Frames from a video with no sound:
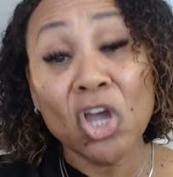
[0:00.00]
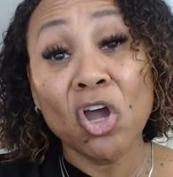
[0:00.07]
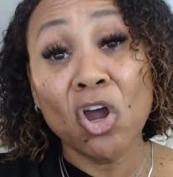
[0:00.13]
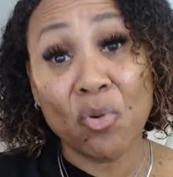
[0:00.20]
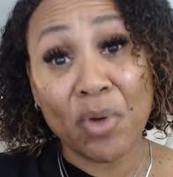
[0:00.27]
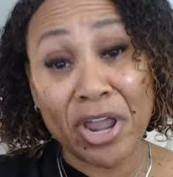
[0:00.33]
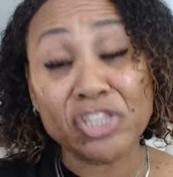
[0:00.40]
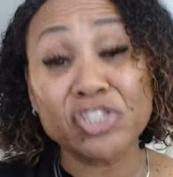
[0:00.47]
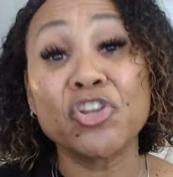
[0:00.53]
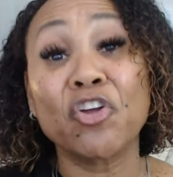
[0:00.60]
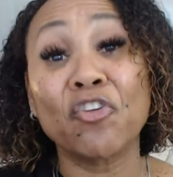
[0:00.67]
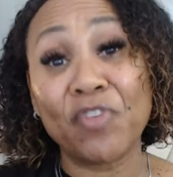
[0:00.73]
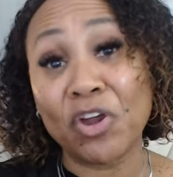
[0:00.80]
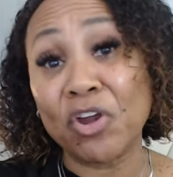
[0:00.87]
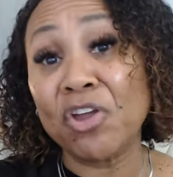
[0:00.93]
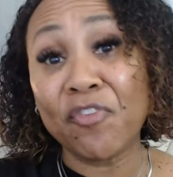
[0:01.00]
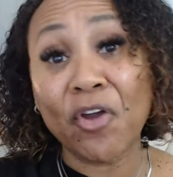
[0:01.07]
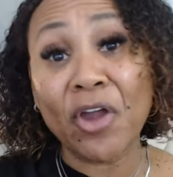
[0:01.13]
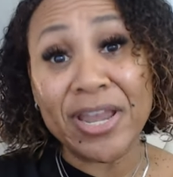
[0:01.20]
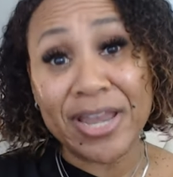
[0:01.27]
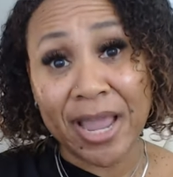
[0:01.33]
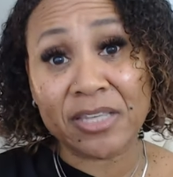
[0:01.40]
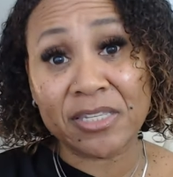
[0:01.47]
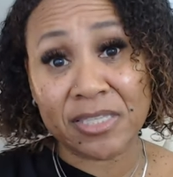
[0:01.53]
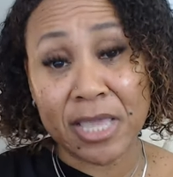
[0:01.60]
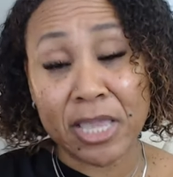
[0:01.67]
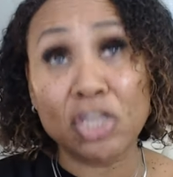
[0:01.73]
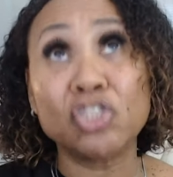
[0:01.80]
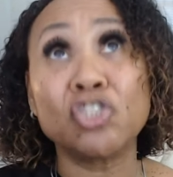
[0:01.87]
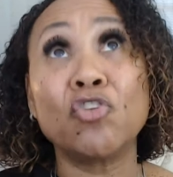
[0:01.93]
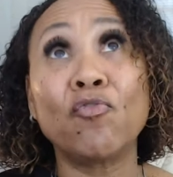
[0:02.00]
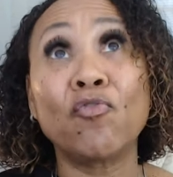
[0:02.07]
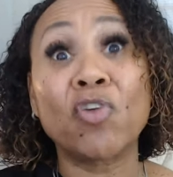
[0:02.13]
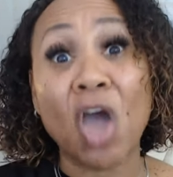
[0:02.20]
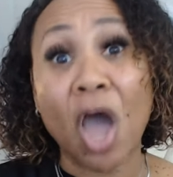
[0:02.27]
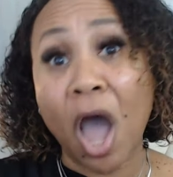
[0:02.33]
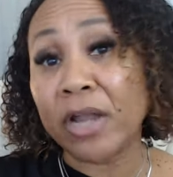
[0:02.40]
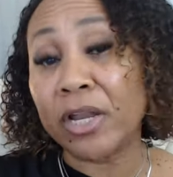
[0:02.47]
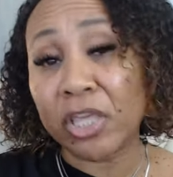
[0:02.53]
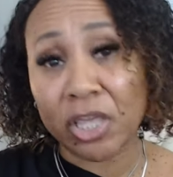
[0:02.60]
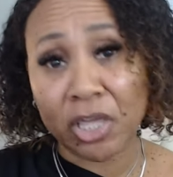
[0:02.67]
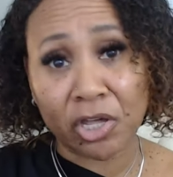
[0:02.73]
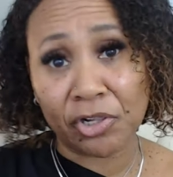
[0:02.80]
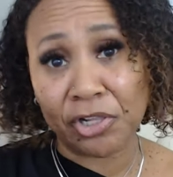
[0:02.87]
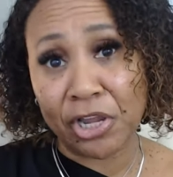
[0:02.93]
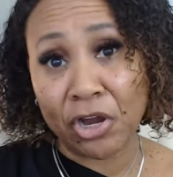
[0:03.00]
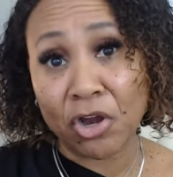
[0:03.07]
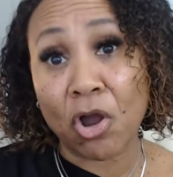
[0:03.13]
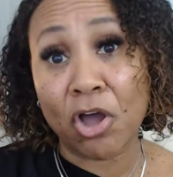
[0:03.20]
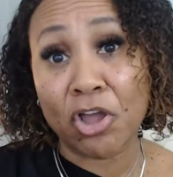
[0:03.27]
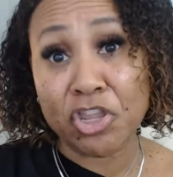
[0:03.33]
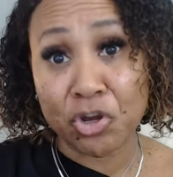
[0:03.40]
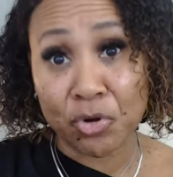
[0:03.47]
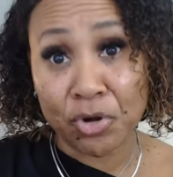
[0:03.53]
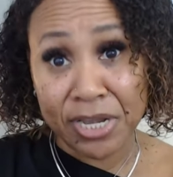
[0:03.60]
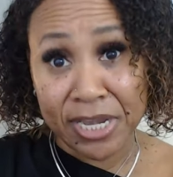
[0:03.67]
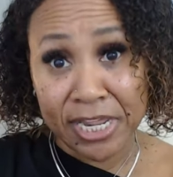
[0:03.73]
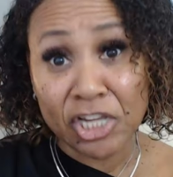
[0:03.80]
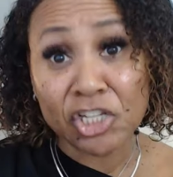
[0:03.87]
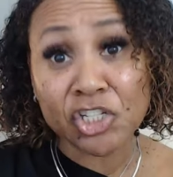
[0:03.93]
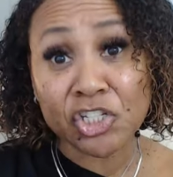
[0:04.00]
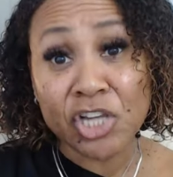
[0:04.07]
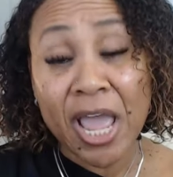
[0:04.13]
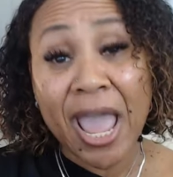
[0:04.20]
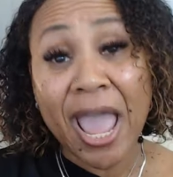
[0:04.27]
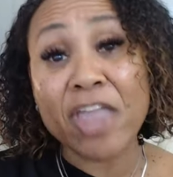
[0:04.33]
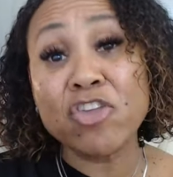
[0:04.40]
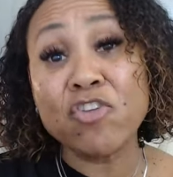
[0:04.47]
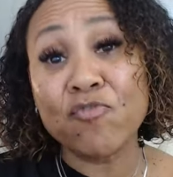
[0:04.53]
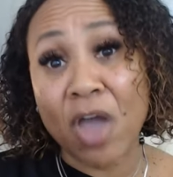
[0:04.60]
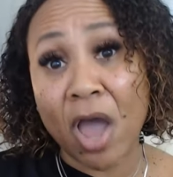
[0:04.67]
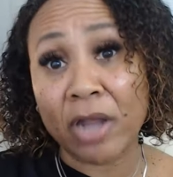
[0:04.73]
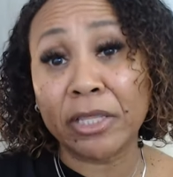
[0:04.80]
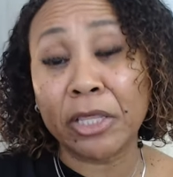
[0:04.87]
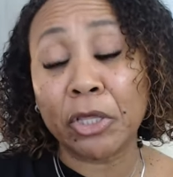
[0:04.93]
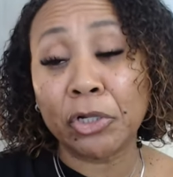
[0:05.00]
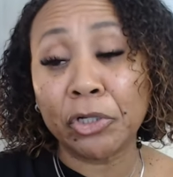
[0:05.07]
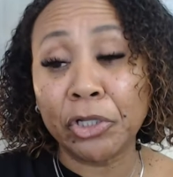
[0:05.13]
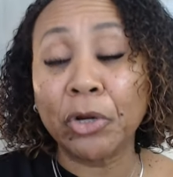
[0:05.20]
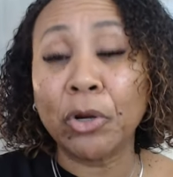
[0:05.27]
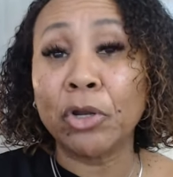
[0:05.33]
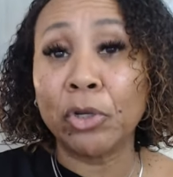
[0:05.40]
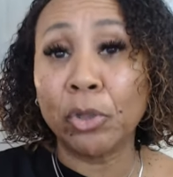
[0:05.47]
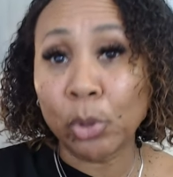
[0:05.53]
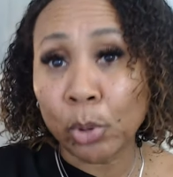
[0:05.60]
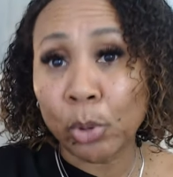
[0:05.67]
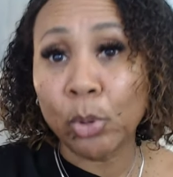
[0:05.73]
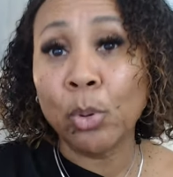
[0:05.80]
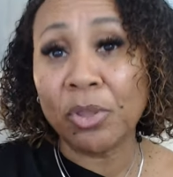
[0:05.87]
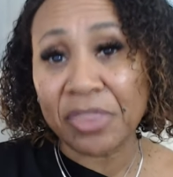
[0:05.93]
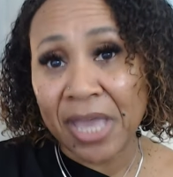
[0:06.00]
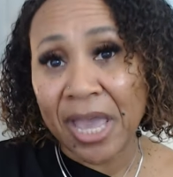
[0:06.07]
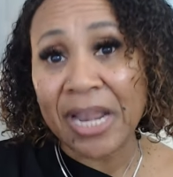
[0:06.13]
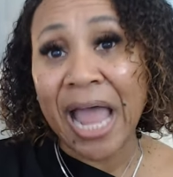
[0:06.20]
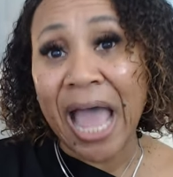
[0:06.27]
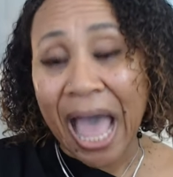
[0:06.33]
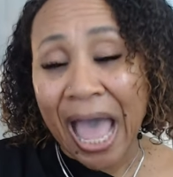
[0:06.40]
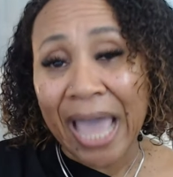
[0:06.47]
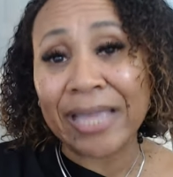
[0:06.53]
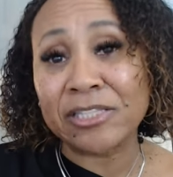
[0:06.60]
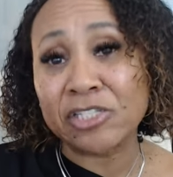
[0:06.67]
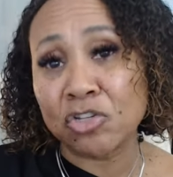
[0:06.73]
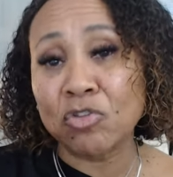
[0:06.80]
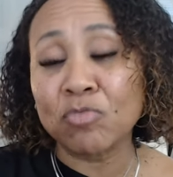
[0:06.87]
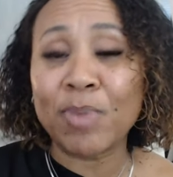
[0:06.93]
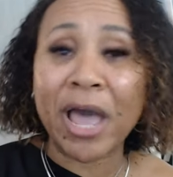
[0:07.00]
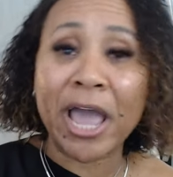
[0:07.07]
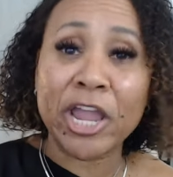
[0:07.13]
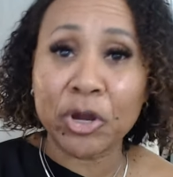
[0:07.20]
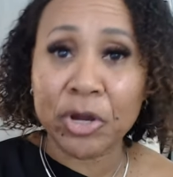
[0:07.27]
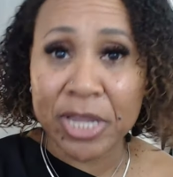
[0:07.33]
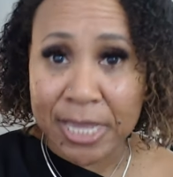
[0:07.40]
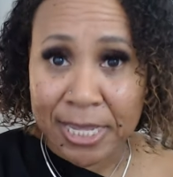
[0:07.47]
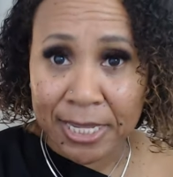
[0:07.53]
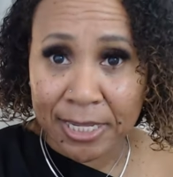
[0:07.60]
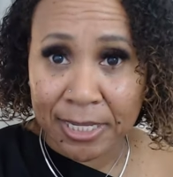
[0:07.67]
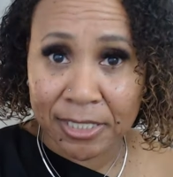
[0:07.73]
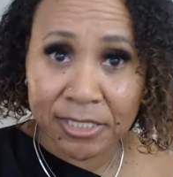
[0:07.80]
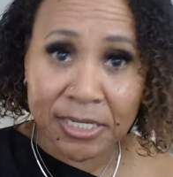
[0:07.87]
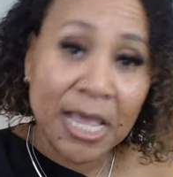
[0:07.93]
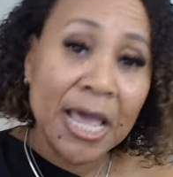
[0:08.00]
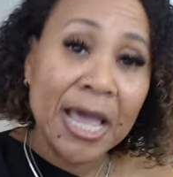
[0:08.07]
All right. So your very, very next thing is, you've got to get clear on your niche, and you've got to get clear on who that ideal buyer is.